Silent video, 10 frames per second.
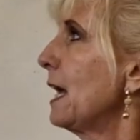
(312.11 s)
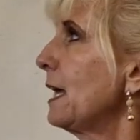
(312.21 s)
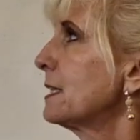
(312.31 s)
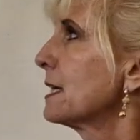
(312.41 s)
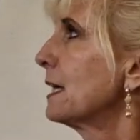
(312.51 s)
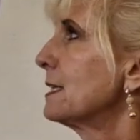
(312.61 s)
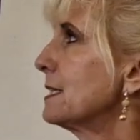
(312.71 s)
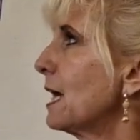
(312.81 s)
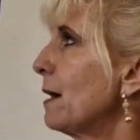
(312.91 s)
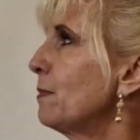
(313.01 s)
It's a
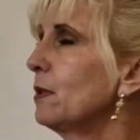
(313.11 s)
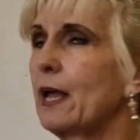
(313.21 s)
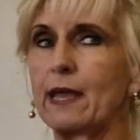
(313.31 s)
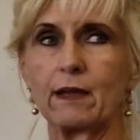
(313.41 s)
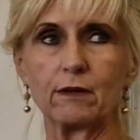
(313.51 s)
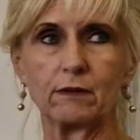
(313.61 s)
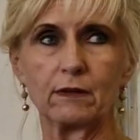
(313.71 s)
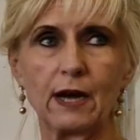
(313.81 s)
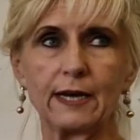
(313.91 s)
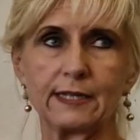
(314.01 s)
double angle
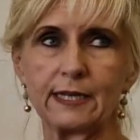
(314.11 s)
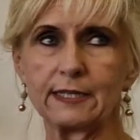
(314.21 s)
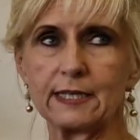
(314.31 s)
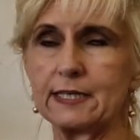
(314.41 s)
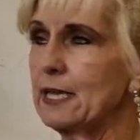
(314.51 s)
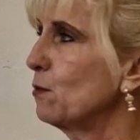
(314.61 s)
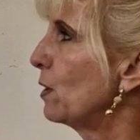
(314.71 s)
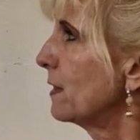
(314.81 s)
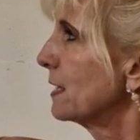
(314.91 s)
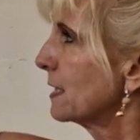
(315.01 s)
identity where the